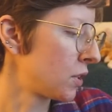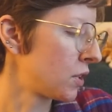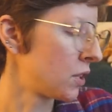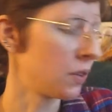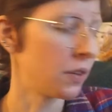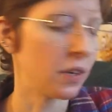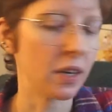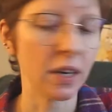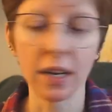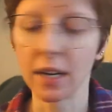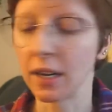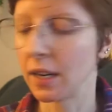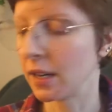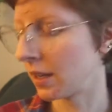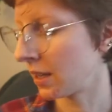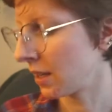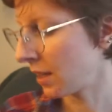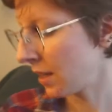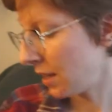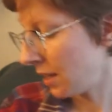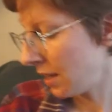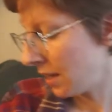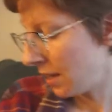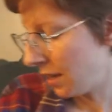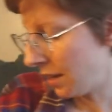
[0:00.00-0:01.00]
to read.
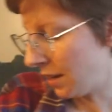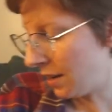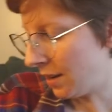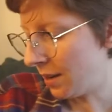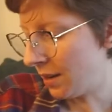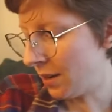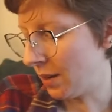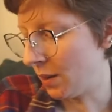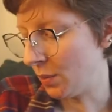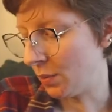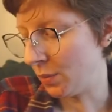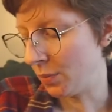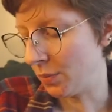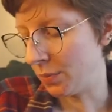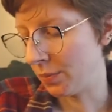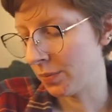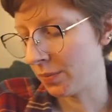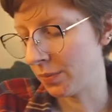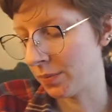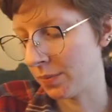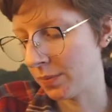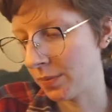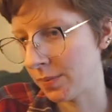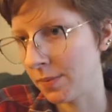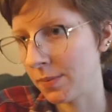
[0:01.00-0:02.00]
Um,
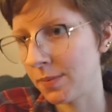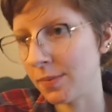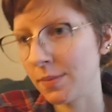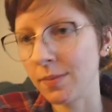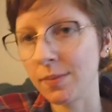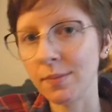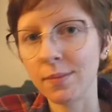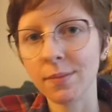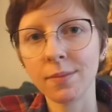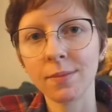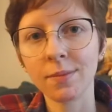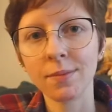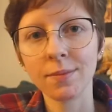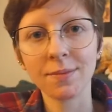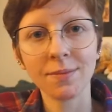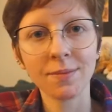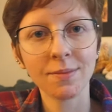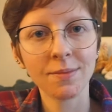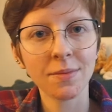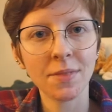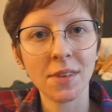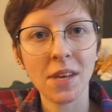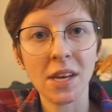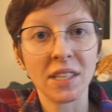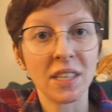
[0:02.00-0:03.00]

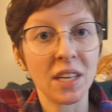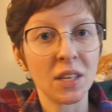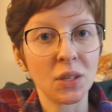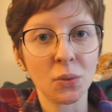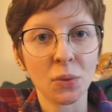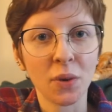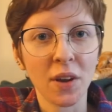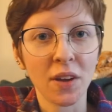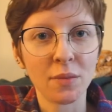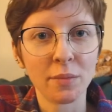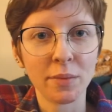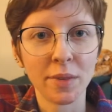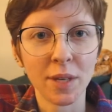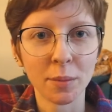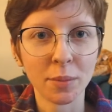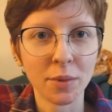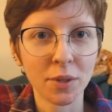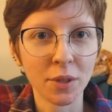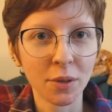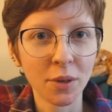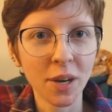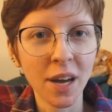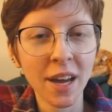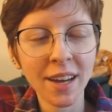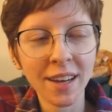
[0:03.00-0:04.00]
and that's what I've been up
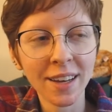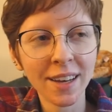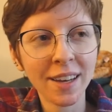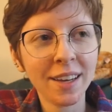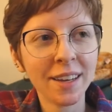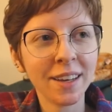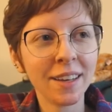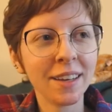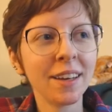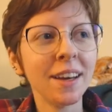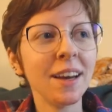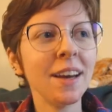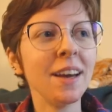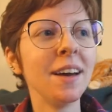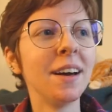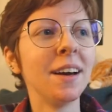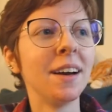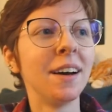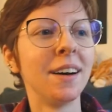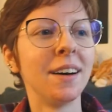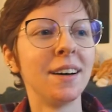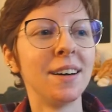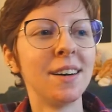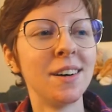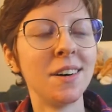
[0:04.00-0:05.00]
to.
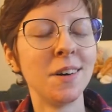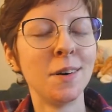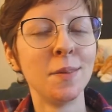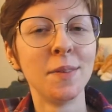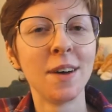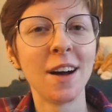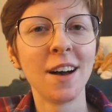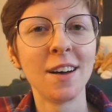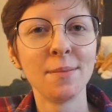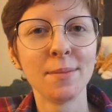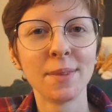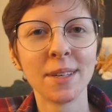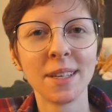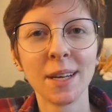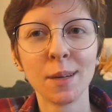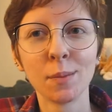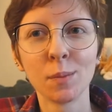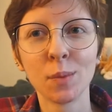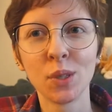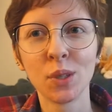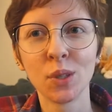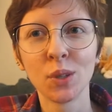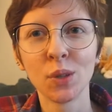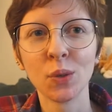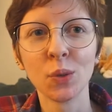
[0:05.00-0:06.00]
um, I've been up
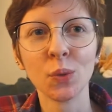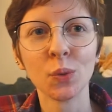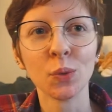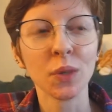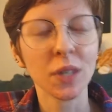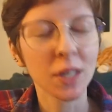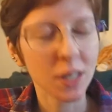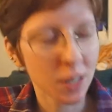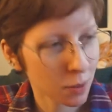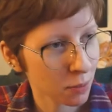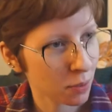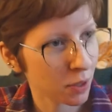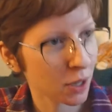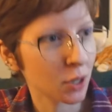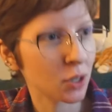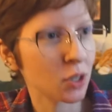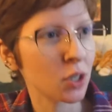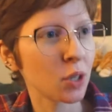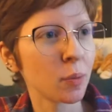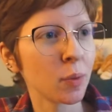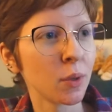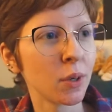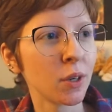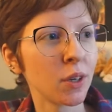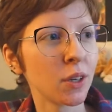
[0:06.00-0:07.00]
to reading
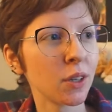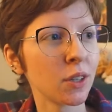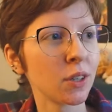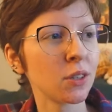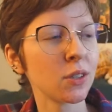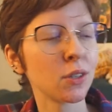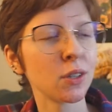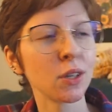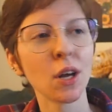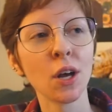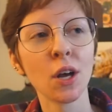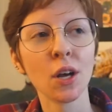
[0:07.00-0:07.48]
picture books,